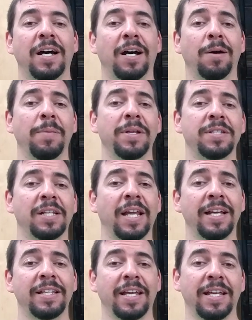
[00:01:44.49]
It's a
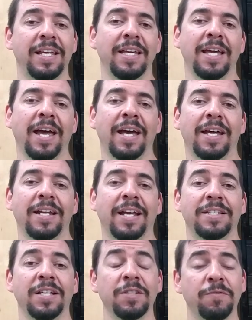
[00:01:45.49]
lathe that he had
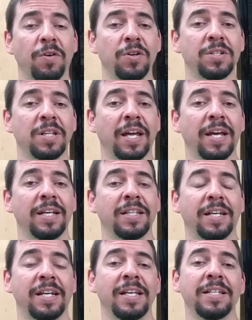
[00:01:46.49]
as his first
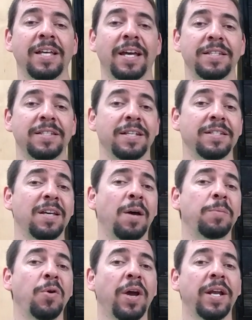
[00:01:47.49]
lathe, and he has since
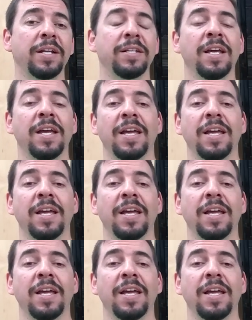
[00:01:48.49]
upgraded,